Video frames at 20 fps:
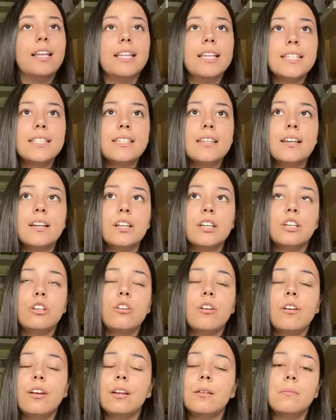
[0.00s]
Alisa,
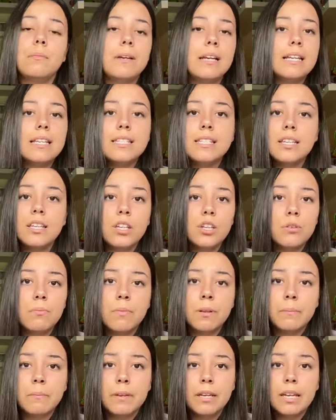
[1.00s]
you're an amazing
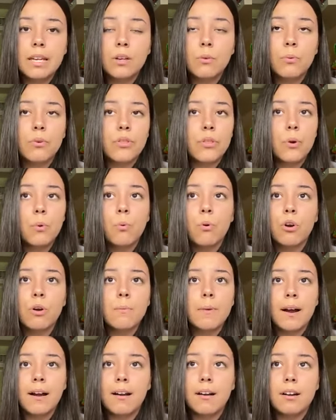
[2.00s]
human being with a
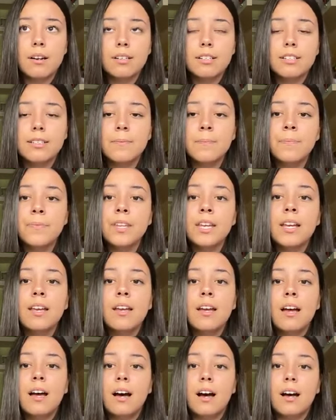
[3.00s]
warm heart.
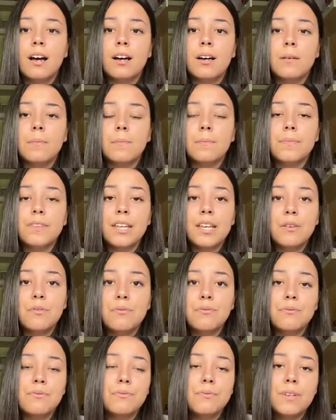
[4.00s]
Um,
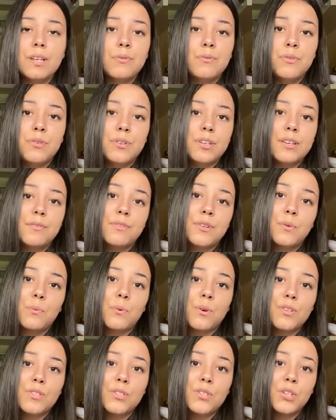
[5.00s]
if if if it
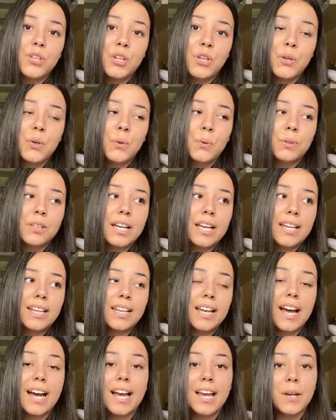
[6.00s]
wasn't you,
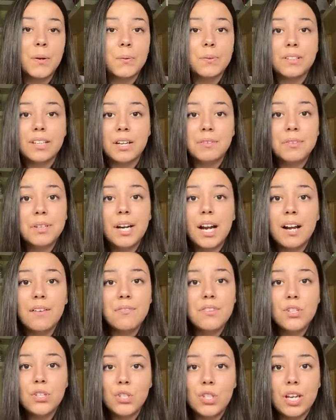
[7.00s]
like, I would never
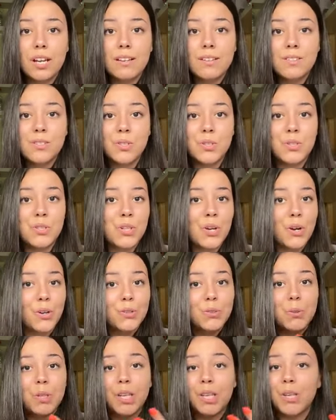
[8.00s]
have the chance to
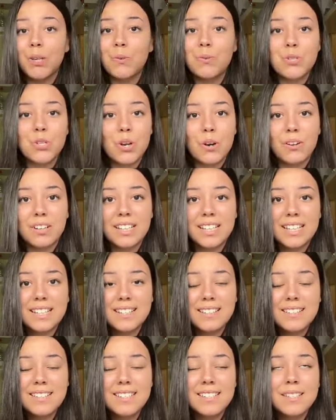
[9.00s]
talk to a huge
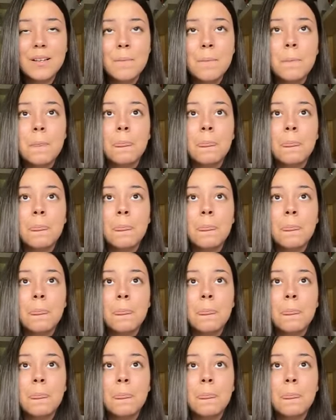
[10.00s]
audience.